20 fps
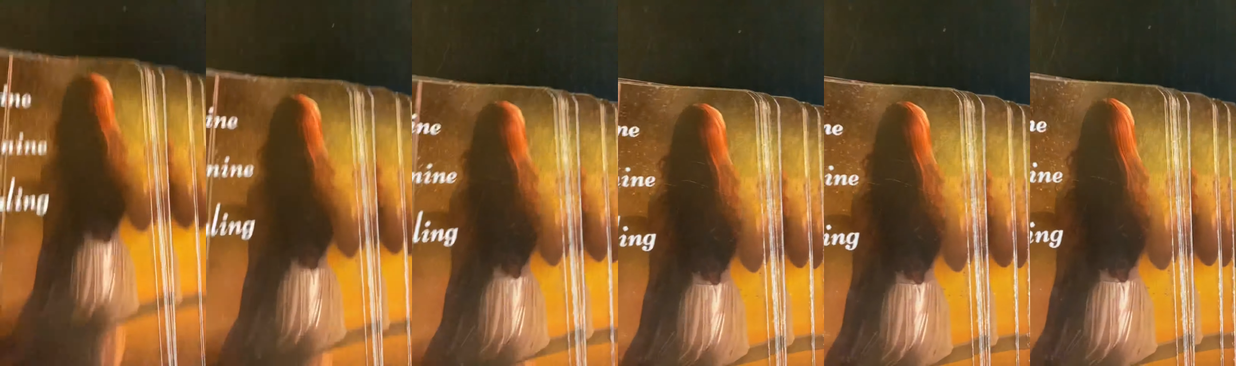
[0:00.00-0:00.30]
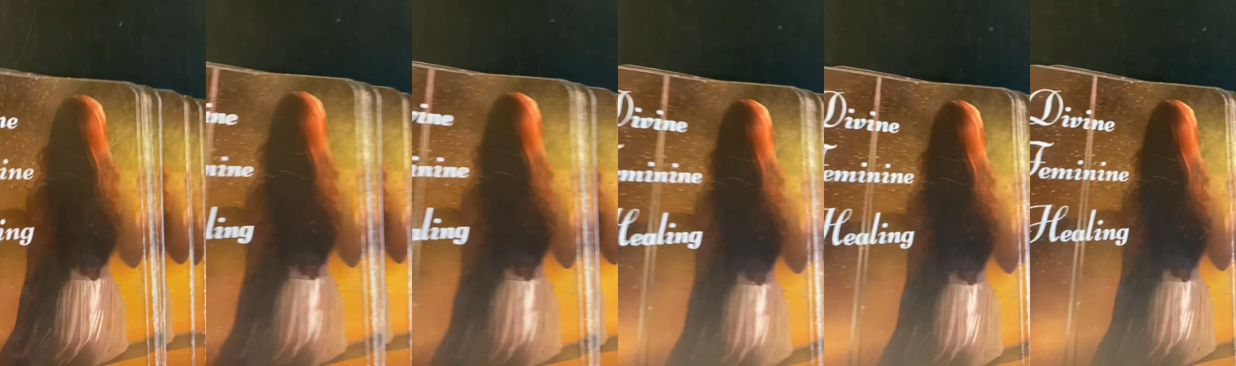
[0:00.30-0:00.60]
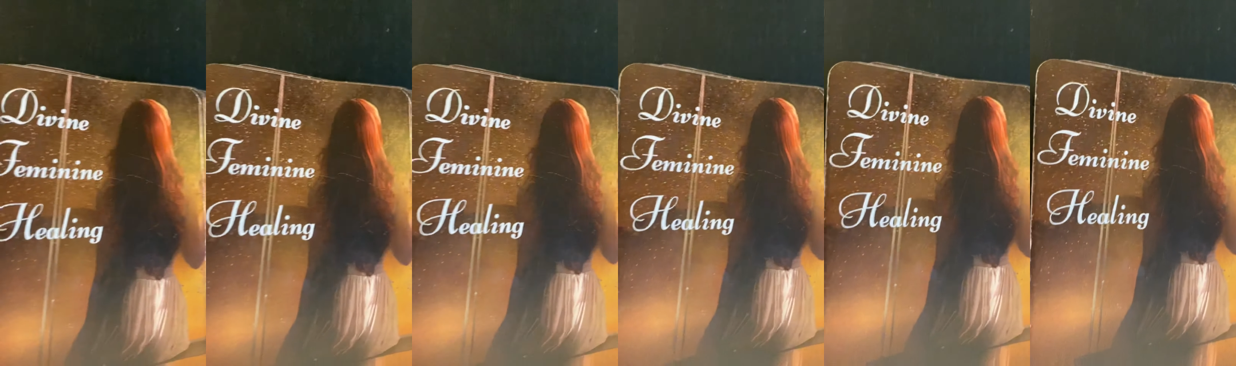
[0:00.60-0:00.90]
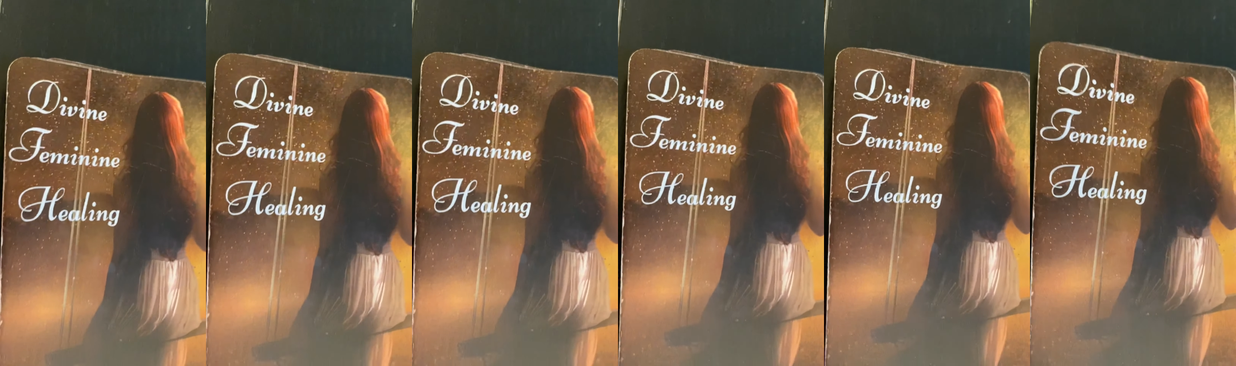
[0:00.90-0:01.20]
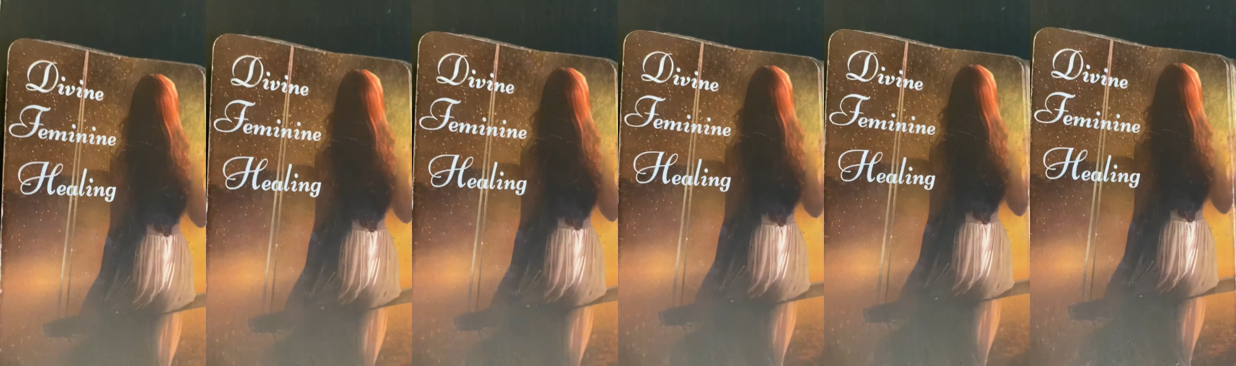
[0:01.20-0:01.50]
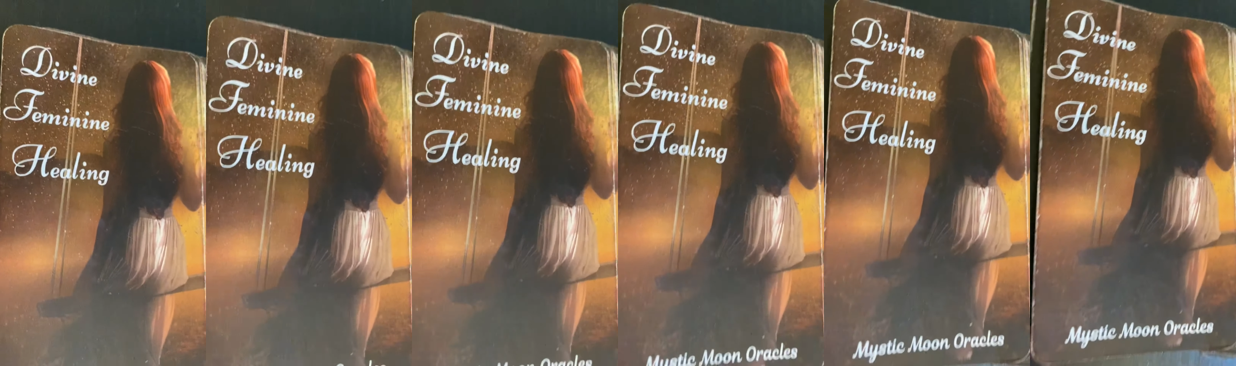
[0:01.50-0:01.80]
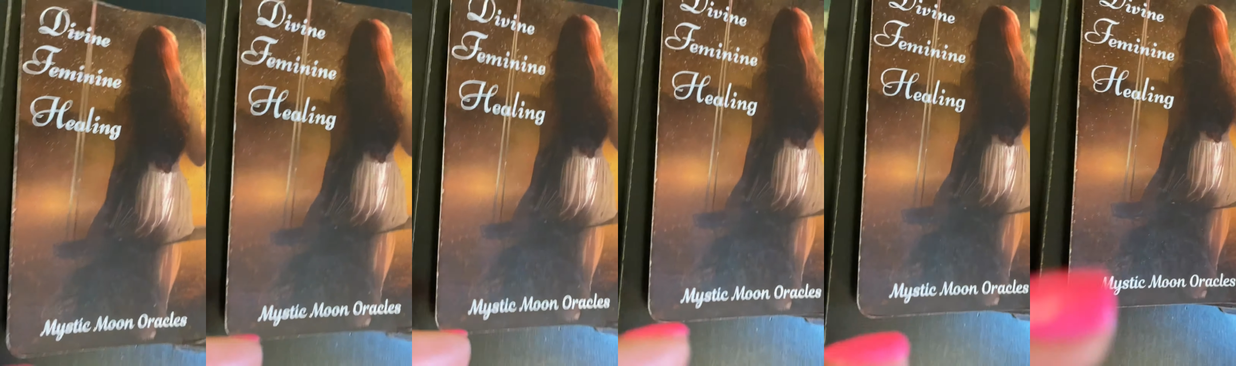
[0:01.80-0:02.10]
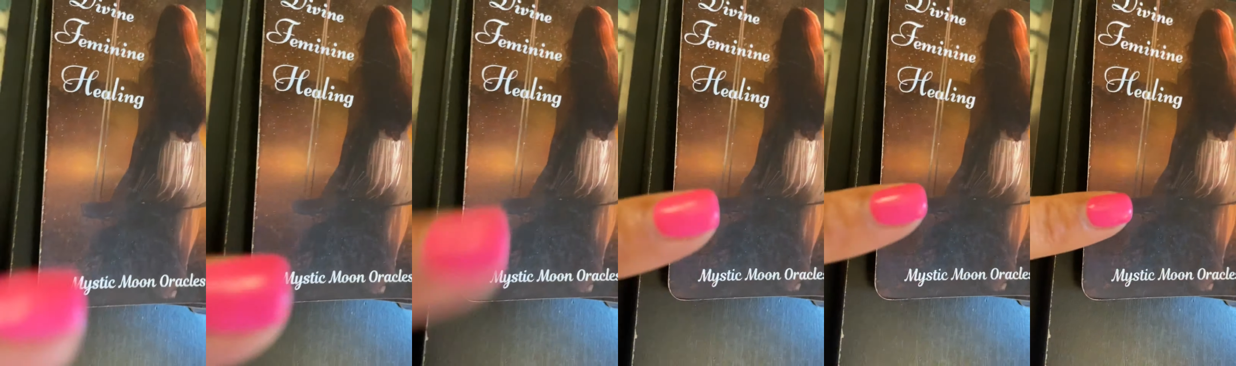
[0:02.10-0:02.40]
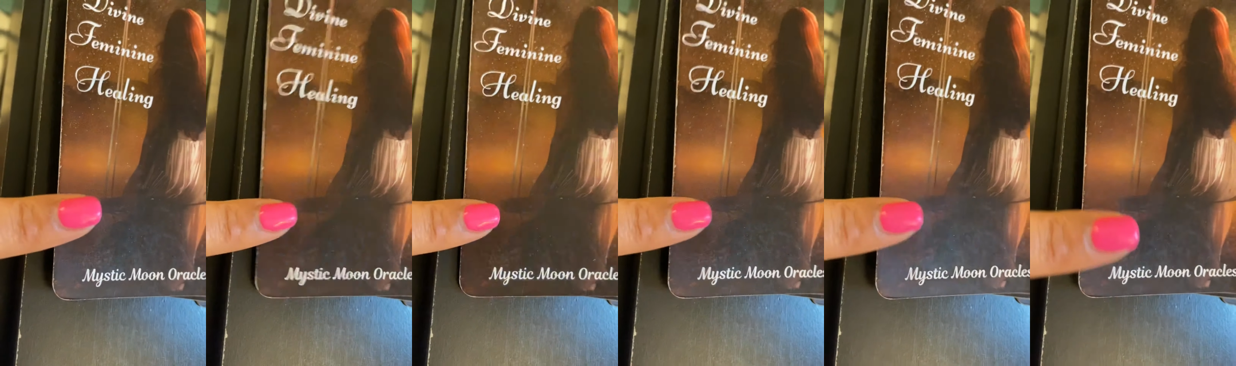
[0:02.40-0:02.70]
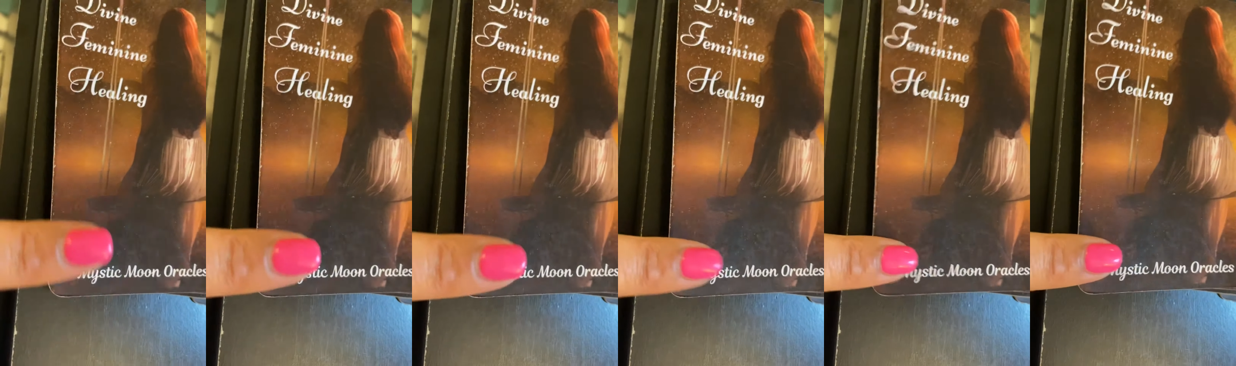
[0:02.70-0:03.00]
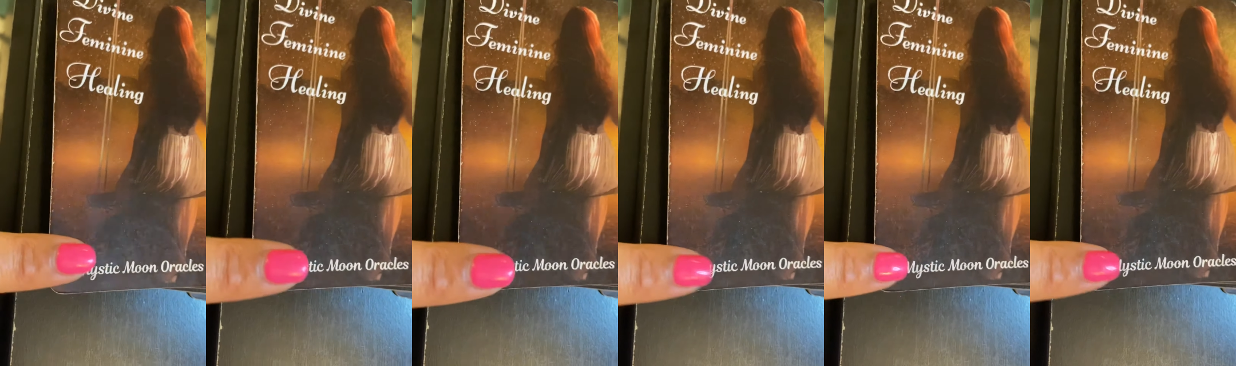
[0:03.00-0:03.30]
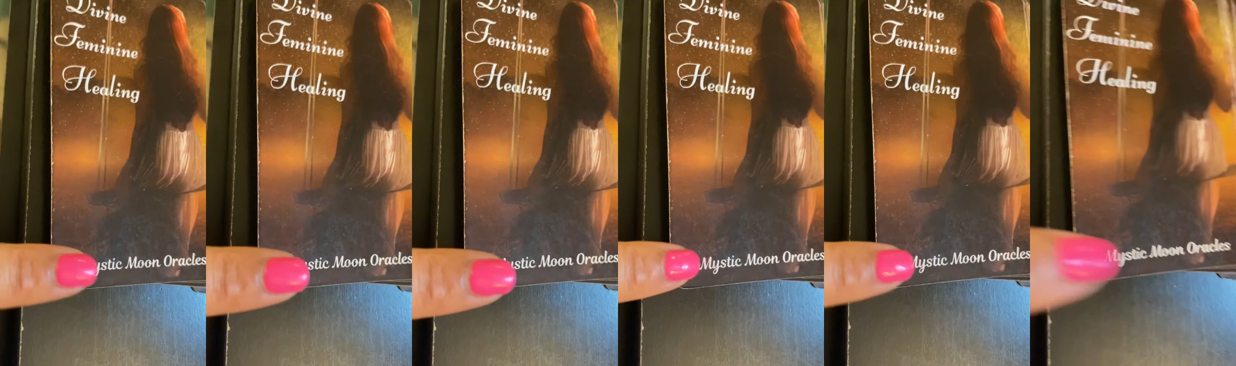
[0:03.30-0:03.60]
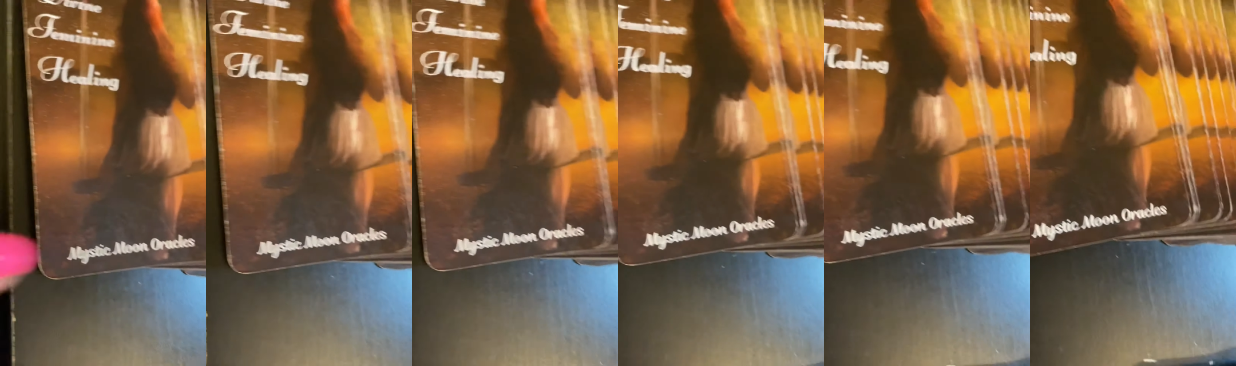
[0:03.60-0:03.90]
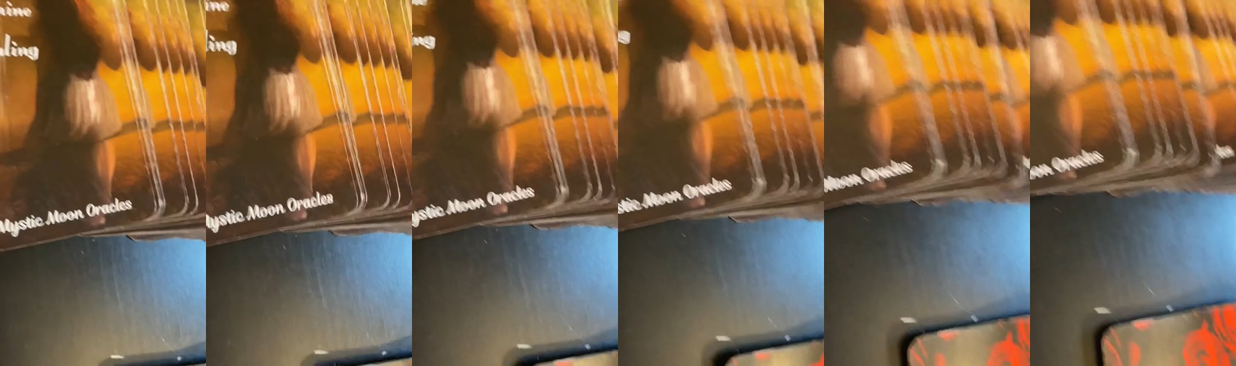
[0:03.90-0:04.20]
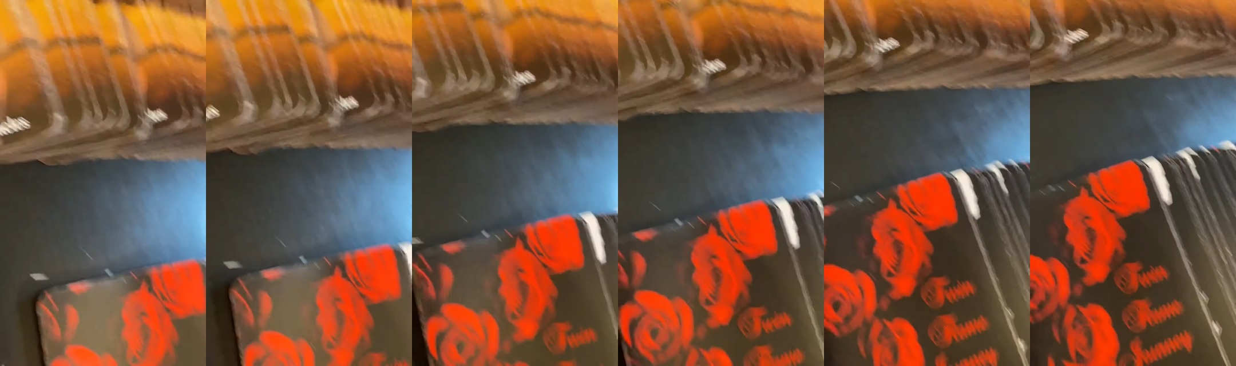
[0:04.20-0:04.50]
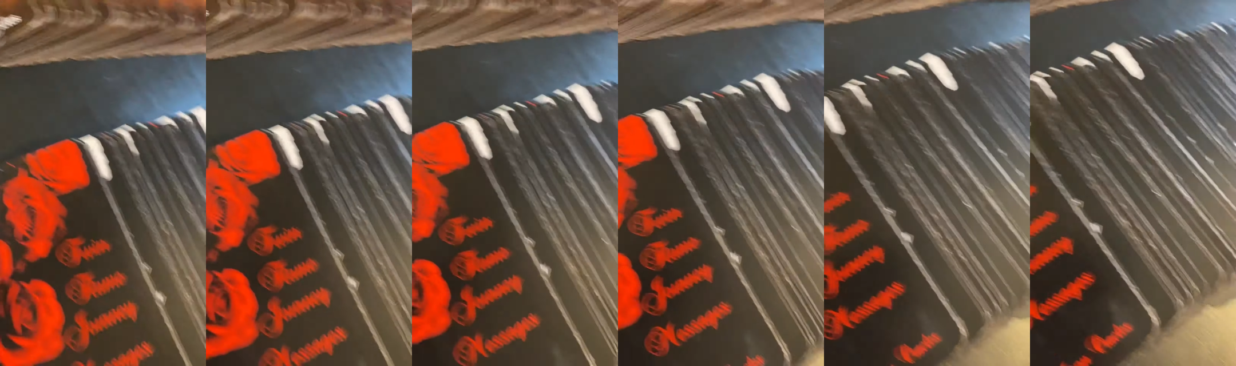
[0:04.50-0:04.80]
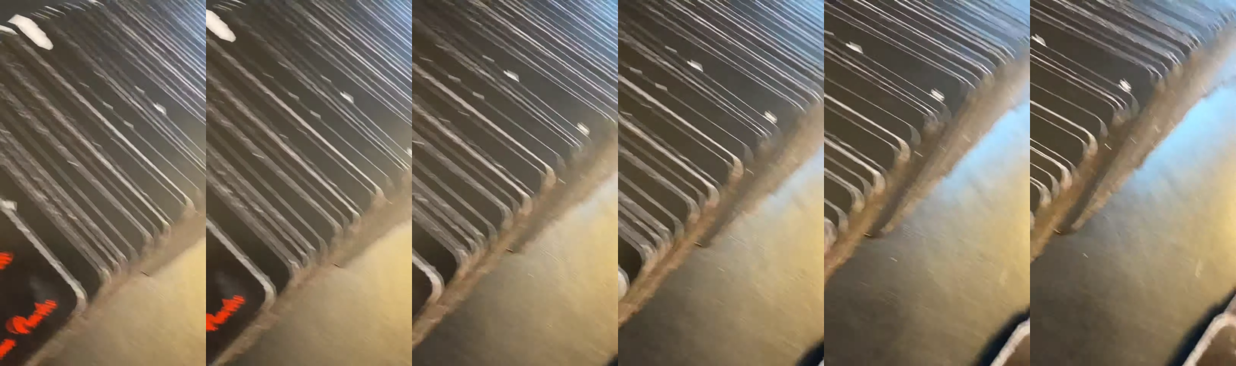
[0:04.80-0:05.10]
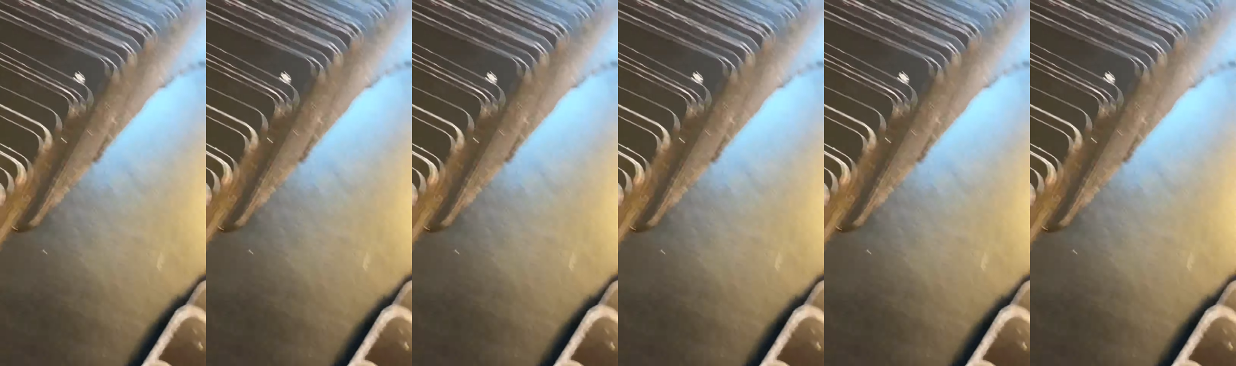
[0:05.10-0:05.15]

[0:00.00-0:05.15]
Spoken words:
[unreadable: no face in view]